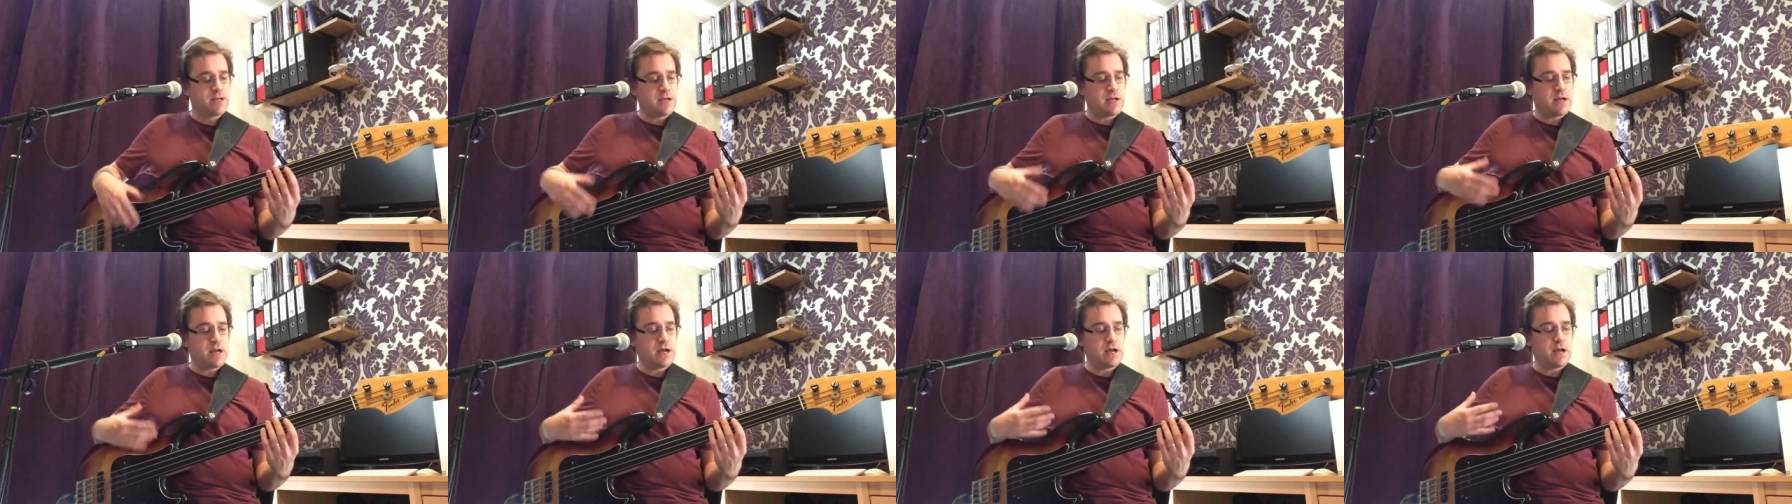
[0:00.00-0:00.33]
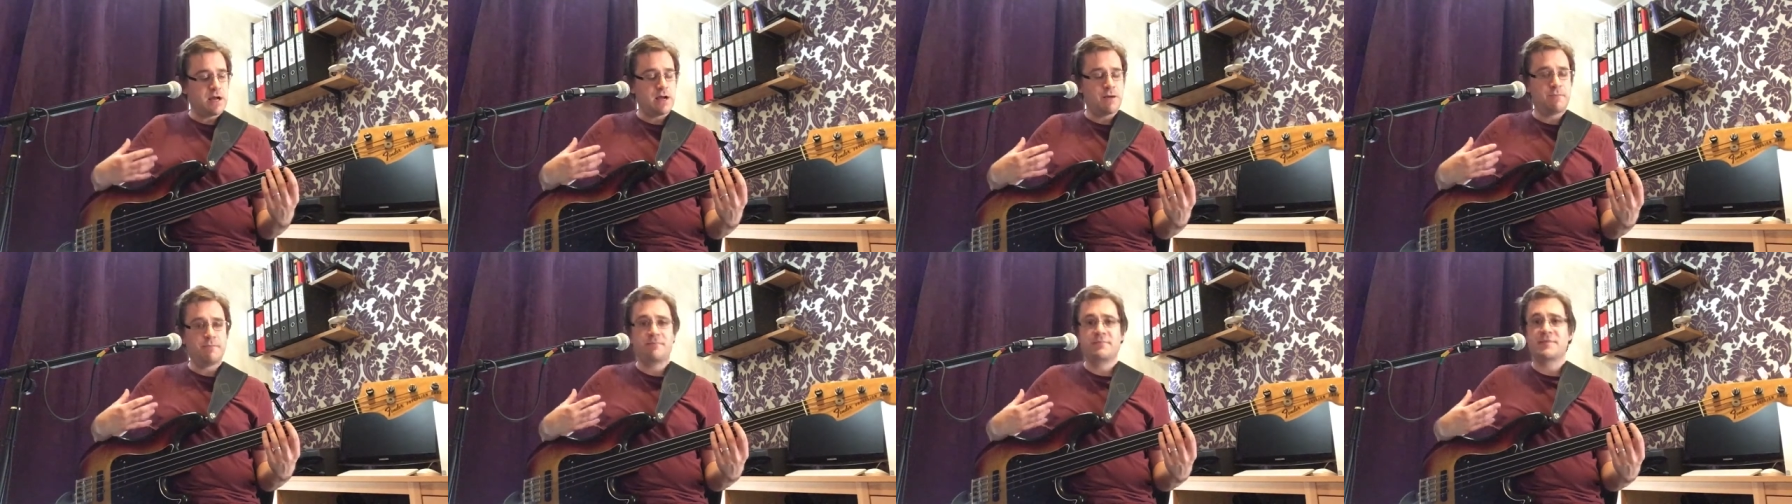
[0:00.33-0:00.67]

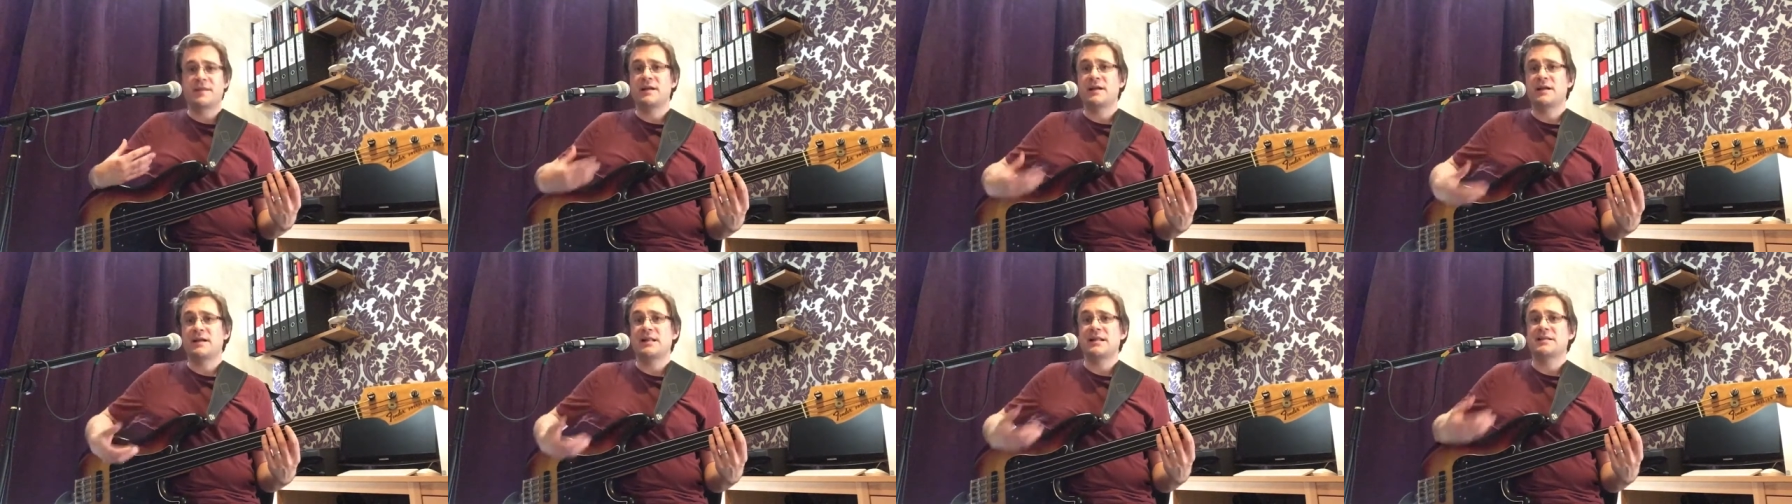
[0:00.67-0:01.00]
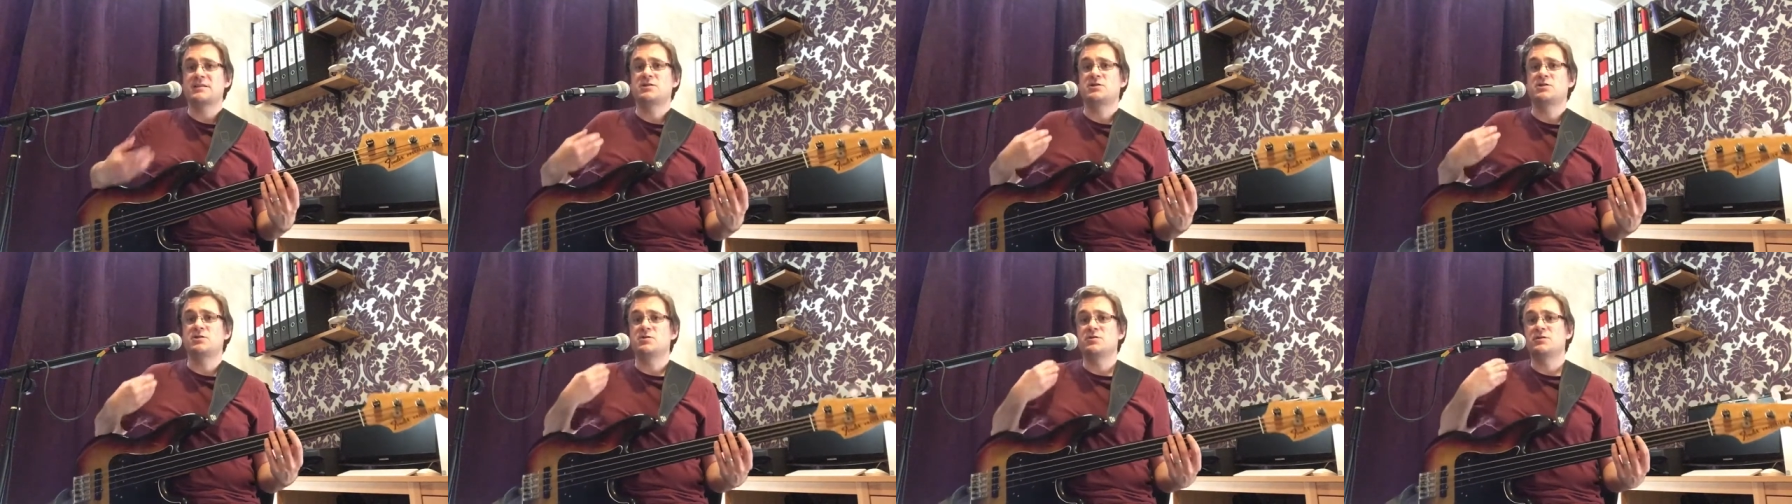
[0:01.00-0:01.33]
Then I like
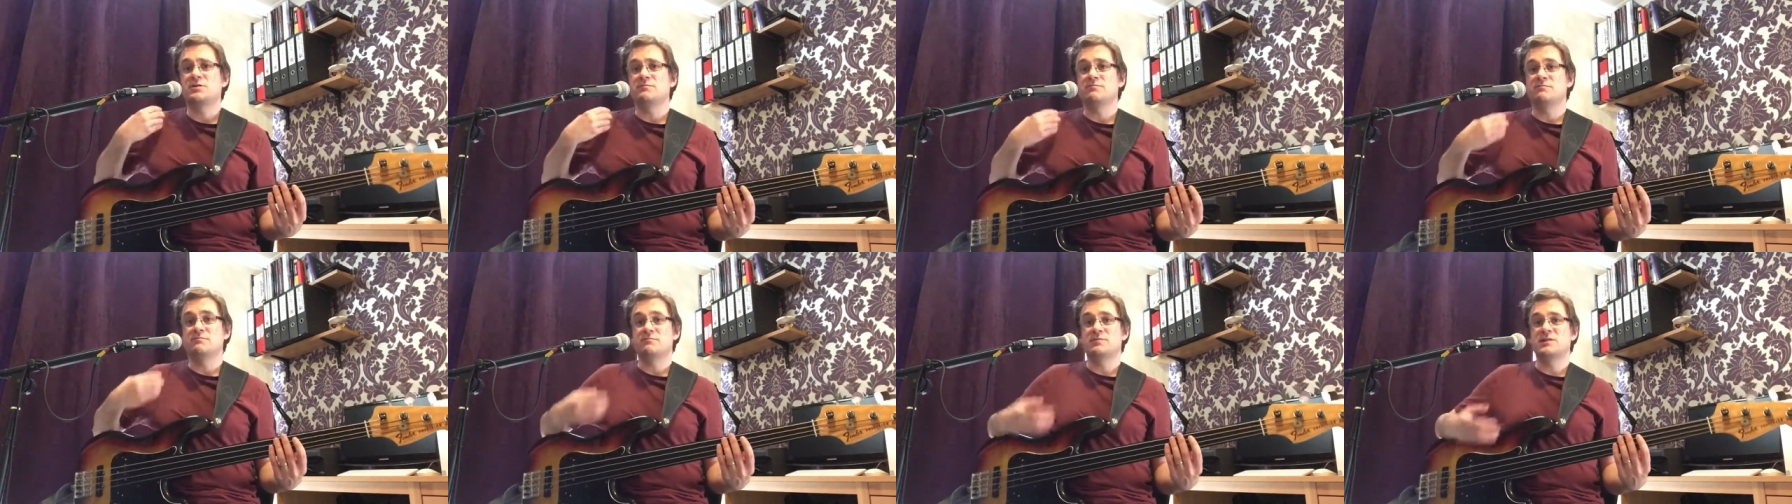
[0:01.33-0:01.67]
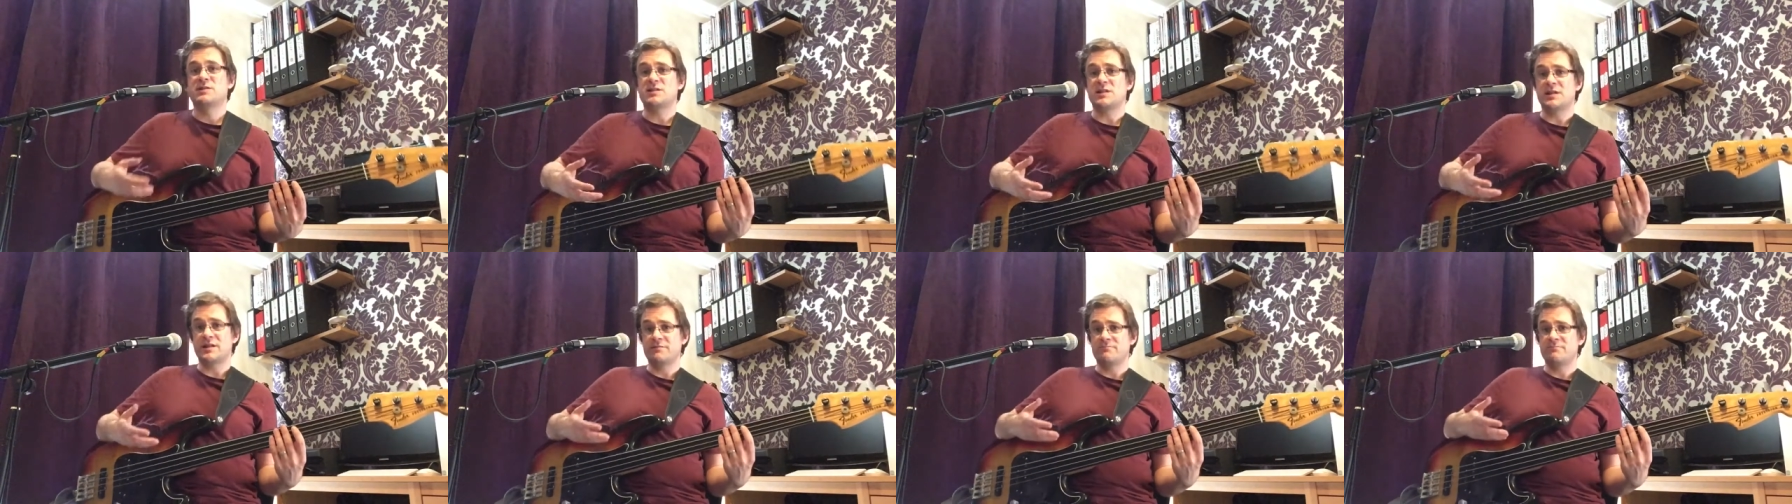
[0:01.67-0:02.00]
to do some
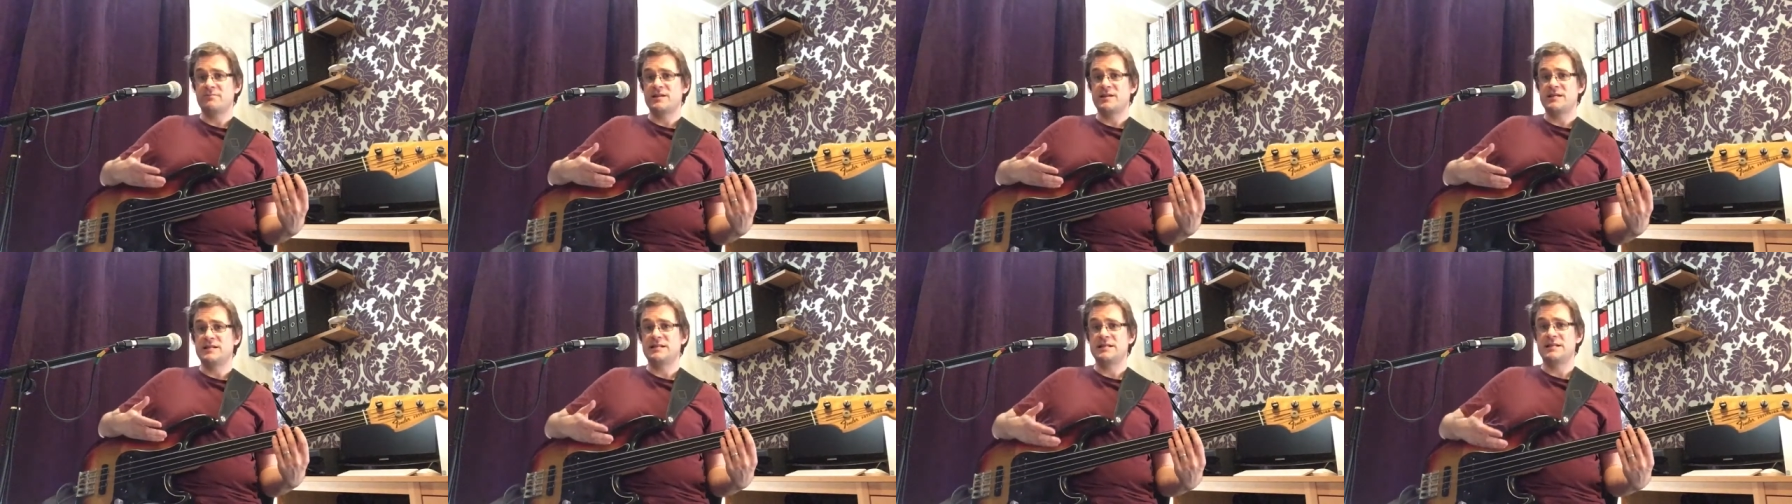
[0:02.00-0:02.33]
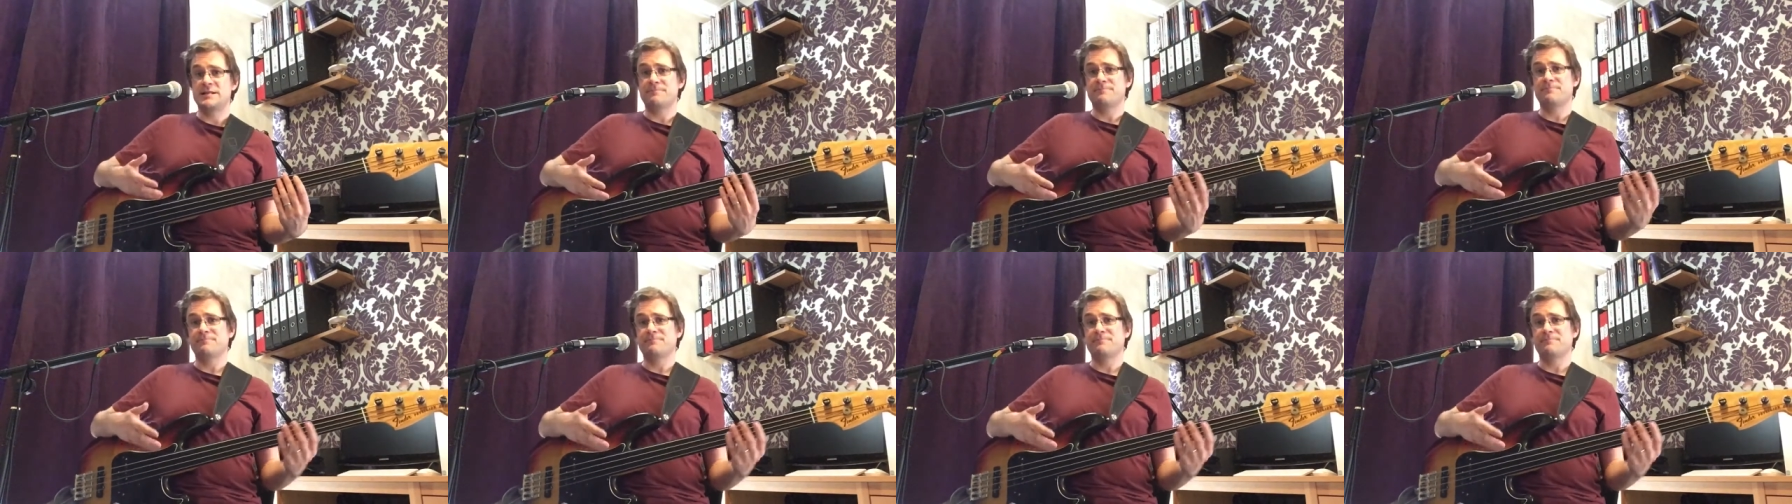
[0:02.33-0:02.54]
sight reading,